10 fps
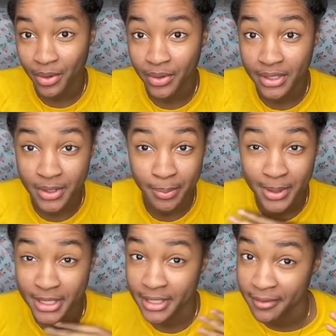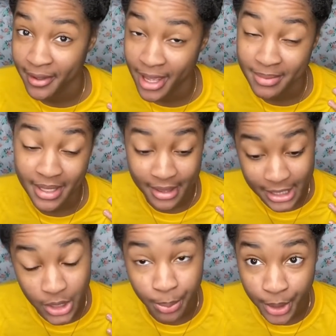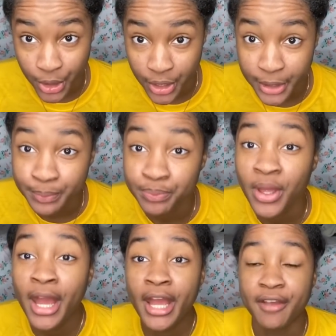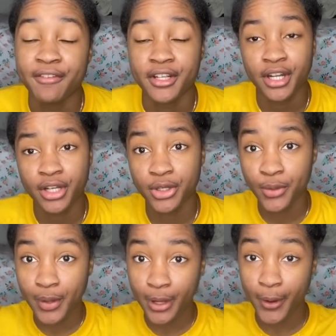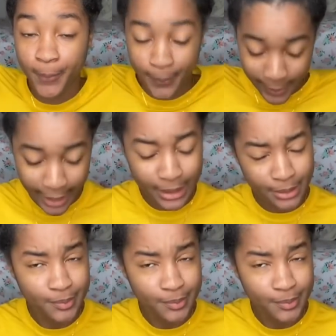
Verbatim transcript: all the positive vibes and that's on period. If you're not new, welcome back.